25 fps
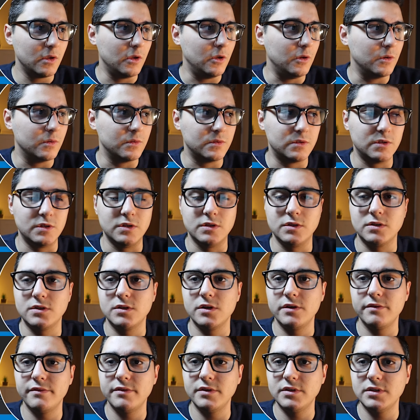using
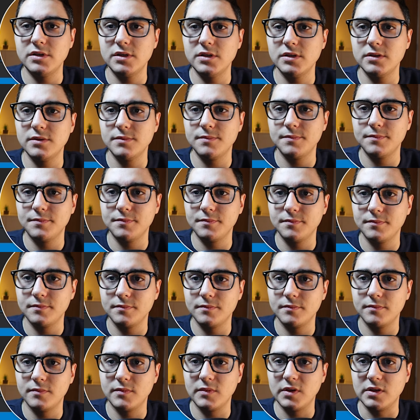services,
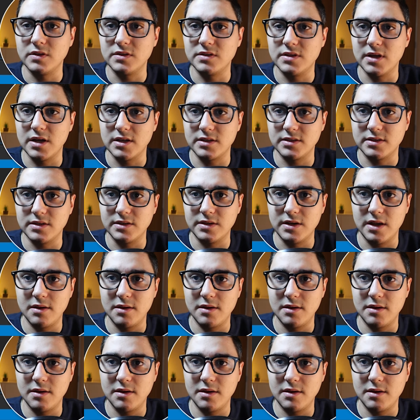because that's the